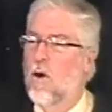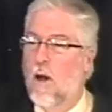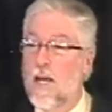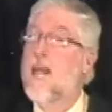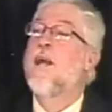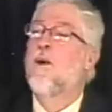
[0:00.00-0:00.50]
are
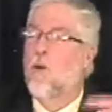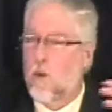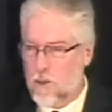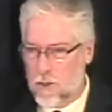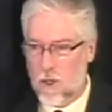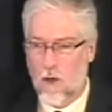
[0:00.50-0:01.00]
on
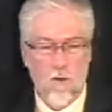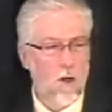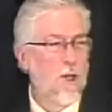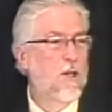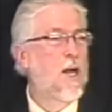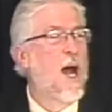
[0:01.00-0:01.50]
hills that
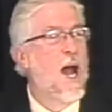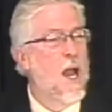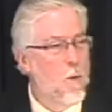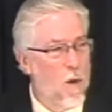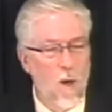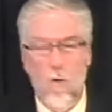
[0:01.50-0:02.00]
overlook the
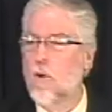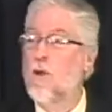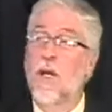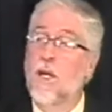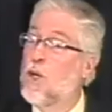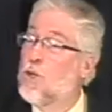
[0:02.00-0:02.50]
highway where you
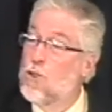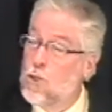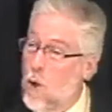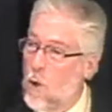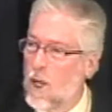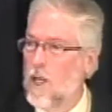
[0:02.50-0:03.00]
can
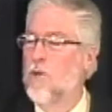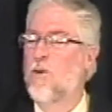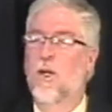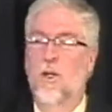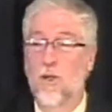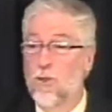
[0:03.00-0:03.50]
control it. You
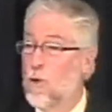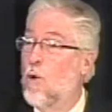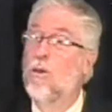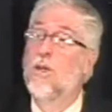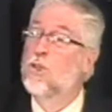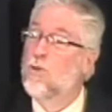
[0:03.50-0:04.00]
can
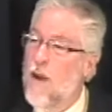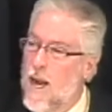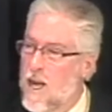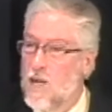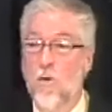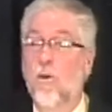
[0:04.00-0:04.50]
control the
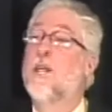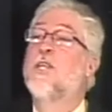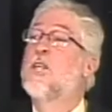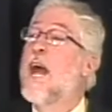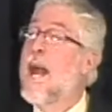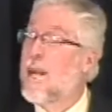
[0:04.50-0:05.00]
trade. You can
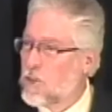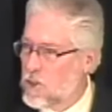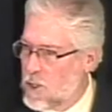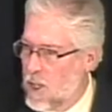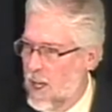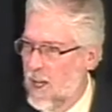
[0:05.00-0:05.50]

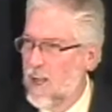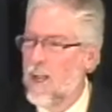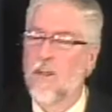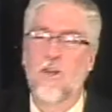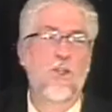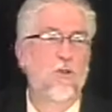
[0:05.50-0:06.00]
tax
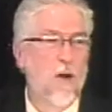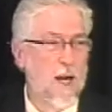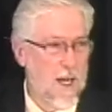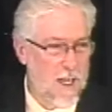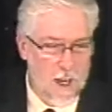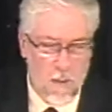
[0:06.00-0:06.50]
the
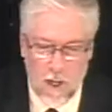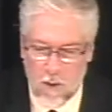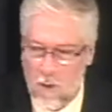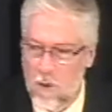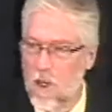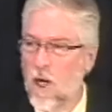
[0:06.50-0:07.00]
trade coming
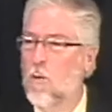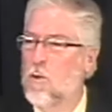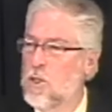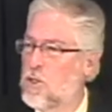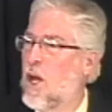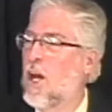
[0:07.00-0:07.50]
through there,
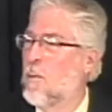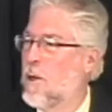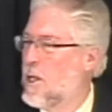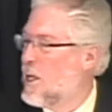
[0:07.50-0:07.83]
which Solomon